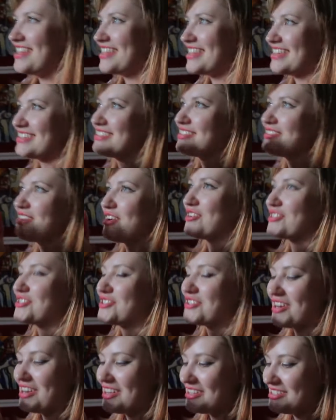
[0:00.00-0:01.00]
This is
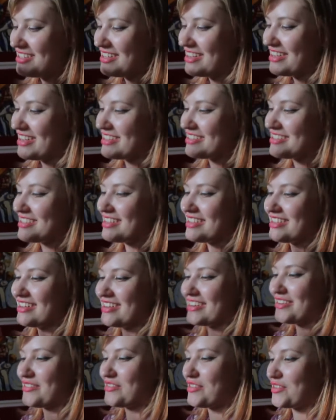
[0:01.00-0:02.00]
Enchras. He's the
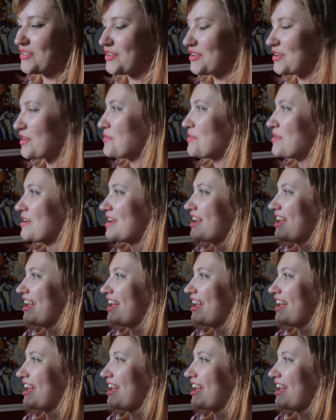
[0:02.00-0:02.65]
leader of the group.